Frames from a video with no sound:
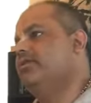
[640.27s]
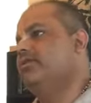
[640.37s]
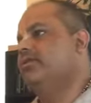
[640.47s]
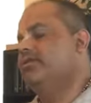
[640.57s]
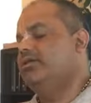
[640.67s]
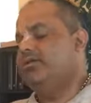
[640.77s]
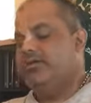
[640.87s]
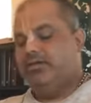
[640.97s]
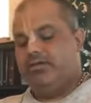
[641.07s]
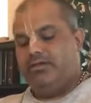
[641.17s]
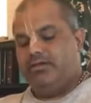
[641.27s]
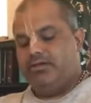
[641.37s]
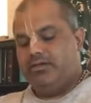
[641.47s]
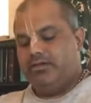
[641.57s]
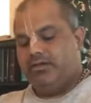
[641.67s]

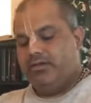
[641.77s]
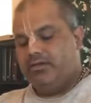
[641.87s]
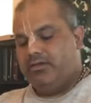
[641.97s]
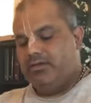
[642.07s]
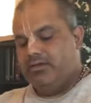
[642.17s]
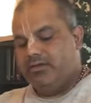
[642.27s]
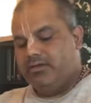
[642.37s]
[no speech]